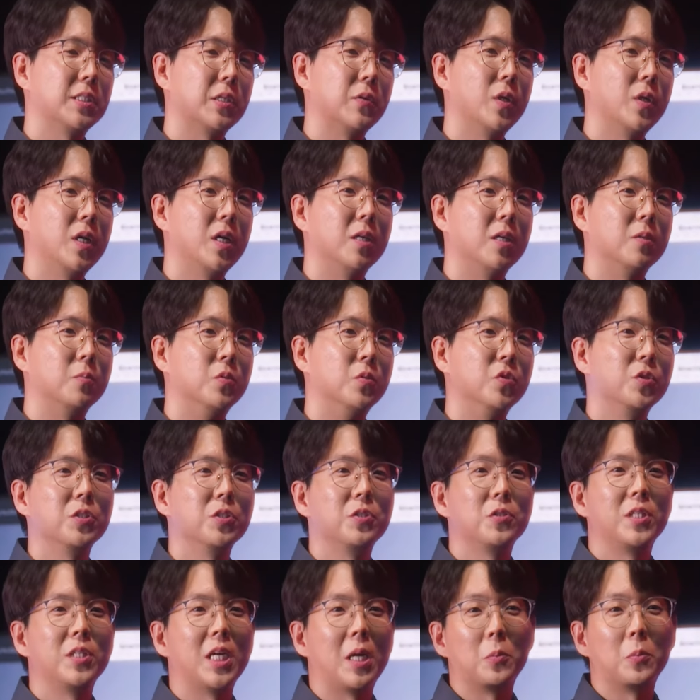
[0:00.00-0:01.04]
system for
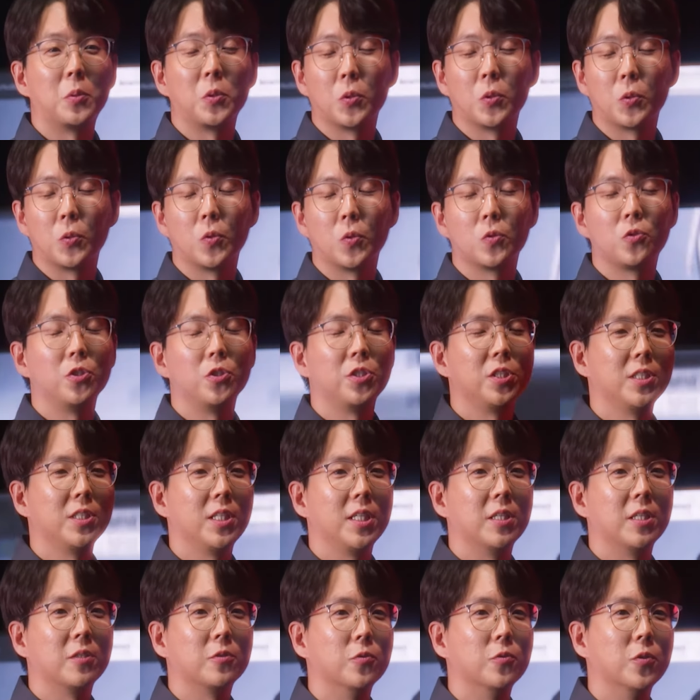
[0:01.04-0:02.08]
Tenet and Kuva
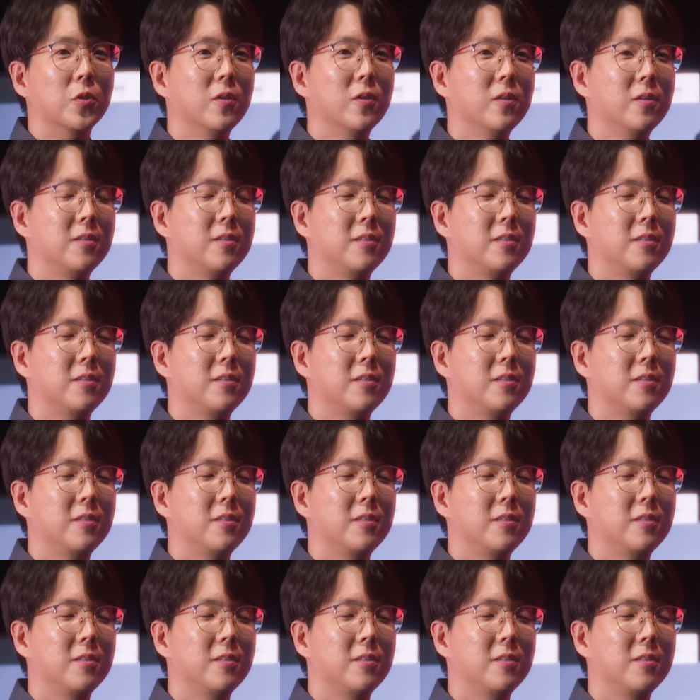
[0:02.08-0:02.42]
weapons in